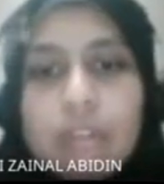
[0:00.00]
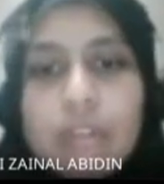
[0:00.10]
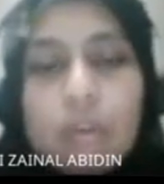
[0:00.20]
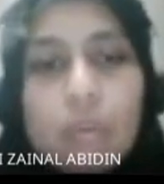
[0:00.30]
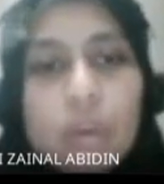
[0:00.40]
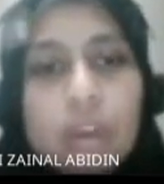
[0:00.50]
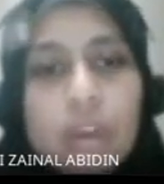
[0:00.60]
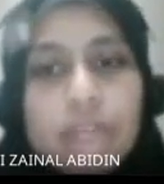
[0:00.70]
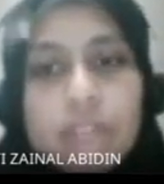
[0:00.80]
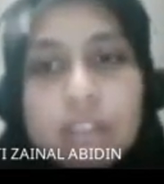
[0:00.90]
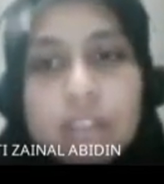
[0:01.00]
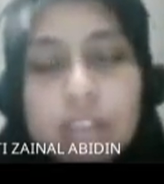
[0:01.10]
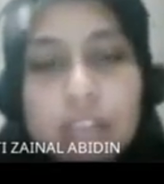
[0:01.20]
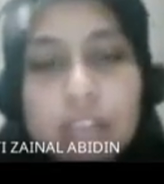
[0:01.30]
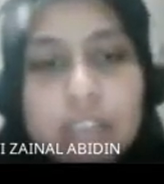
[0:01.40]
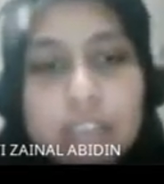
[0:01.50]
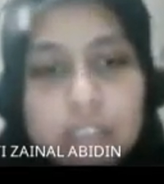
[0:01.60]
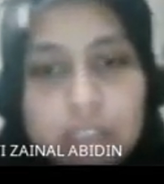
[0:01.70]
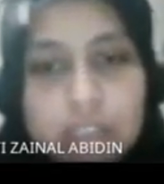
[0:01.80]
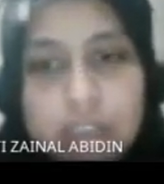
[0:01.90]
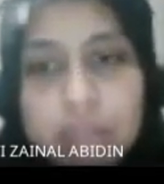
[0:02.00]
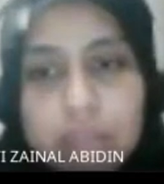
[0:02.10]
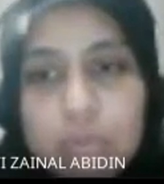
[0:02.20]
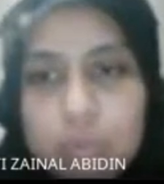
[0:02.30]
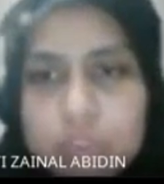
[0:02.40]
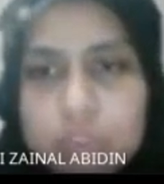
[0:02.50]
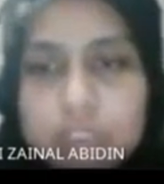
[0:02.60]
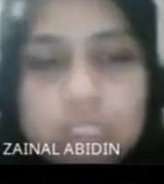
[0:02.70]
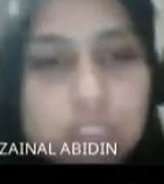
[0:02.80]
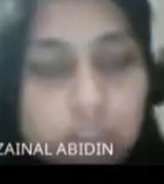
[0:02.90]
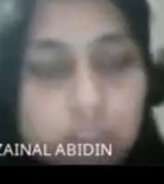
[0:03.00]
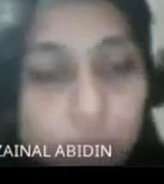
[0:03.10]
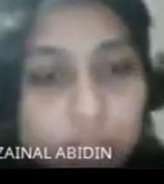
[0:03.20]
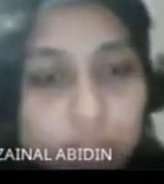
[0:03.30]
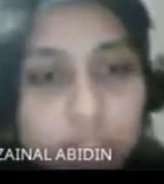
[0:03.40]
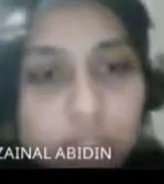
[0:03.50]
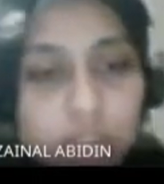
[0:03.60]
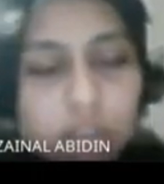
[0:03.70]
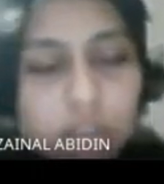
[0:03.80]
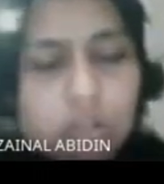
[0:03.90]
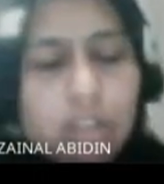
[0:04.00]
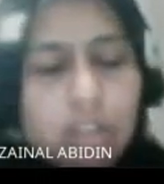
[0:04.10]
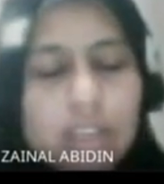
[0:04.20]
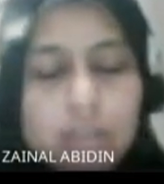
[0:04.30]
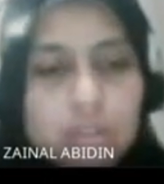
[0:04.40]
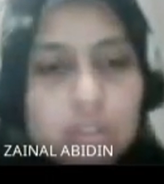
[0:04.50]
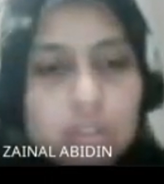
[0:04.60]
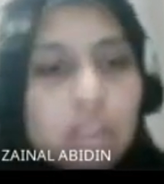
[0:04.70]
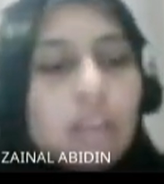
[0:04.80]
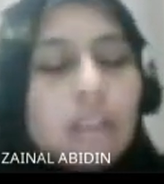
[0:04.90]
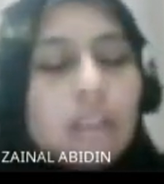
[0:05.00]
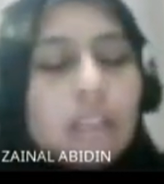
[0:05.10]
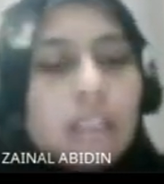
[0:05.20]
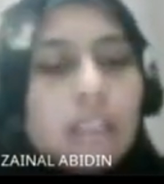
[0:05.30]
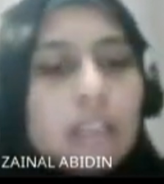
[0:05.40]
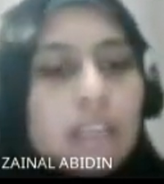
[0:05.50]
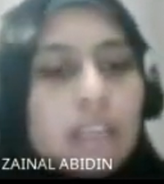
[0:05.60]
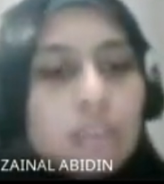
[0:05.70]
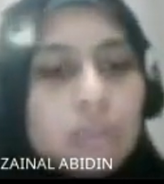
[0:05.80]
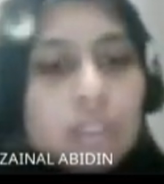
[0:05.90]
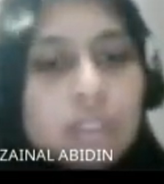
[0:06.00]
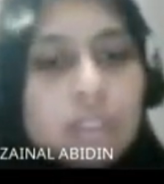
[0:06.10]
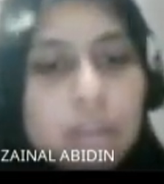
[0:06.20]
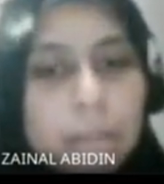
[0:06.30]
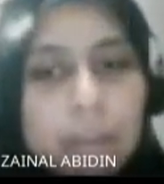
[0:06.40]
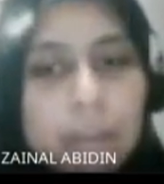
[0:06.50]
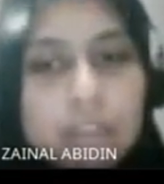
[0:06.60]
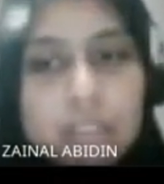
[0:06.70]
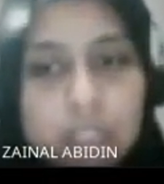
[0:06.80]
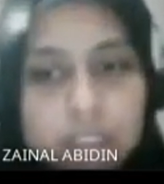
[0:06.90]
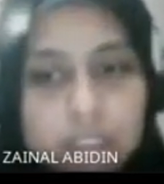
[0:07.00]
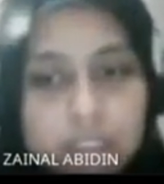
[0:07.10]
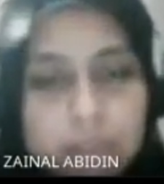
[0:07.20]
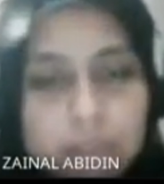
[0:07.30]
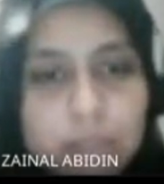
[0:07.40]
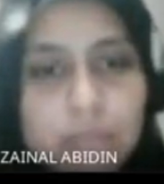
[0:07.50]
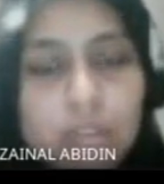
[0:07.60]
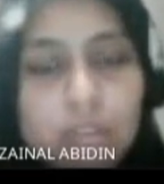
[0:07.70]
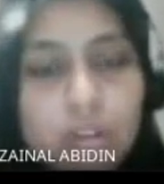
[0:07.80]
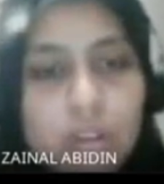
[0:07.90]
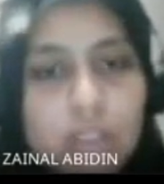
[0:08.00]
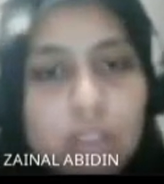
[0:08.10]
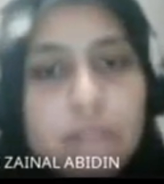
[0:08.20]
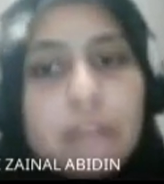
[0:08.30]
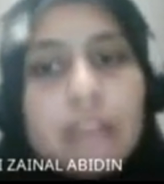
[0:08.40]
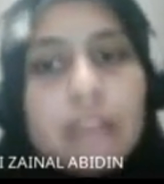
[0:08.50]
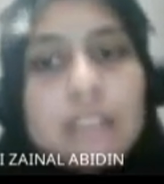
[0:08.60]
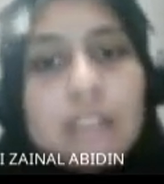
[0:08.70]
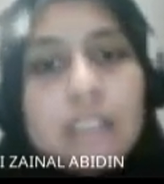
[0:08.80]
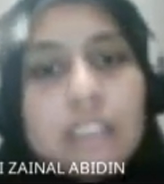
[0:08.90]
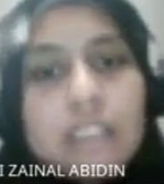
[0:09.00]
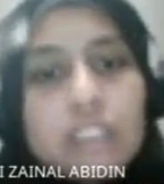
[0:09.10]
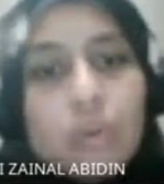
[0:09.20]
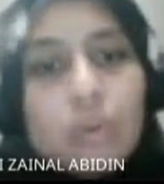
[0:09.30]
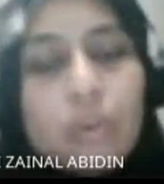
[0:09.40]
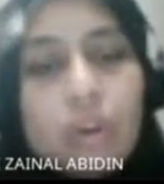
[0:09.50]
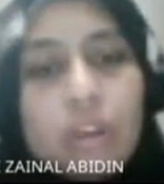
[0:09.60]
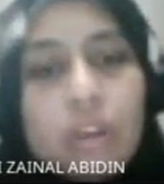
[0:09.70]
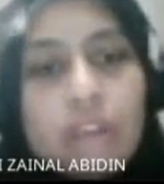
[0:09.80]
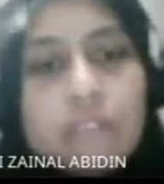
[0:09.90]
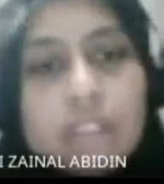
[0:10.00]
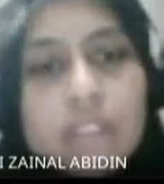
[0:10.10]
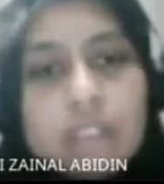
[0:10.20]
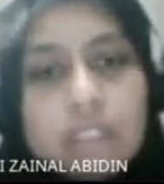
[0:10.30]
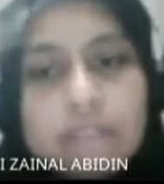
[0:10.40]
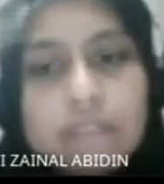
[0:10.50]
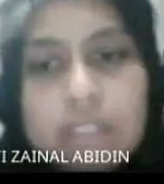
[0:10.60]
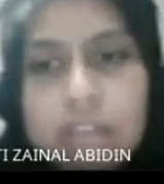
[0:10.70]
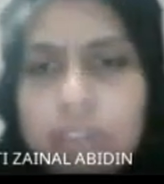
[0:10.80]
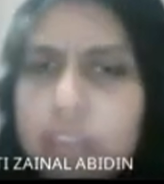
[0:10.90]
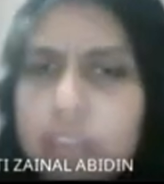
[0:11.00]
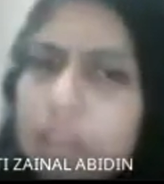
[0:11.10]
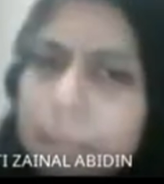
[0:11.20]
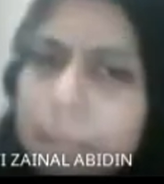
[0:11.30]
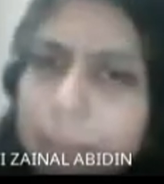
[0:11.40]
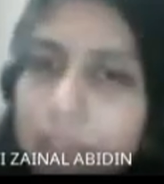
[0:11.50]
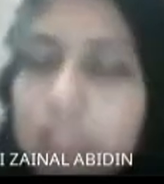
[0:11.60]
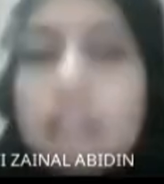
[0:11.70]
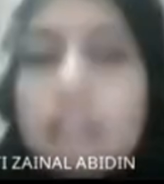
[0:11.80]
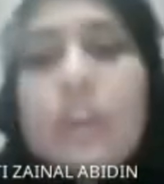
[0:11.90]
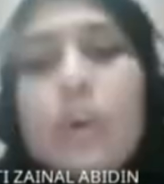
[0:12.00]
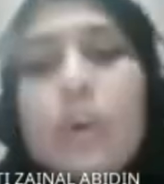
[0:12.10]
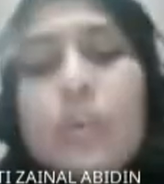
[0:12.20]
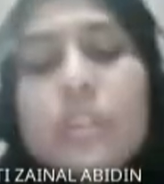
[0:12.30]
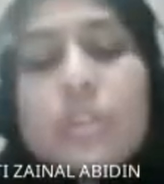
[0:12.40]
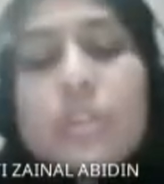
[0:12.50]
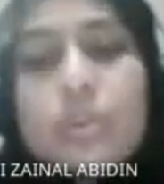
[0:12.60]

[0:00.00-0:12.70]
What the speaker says: we have another diagram, which is this one. Not diagram, sorry. Another class, which is campaign collection. Okay, like I said, the initial one, we only have this creative staff and campaign, which is two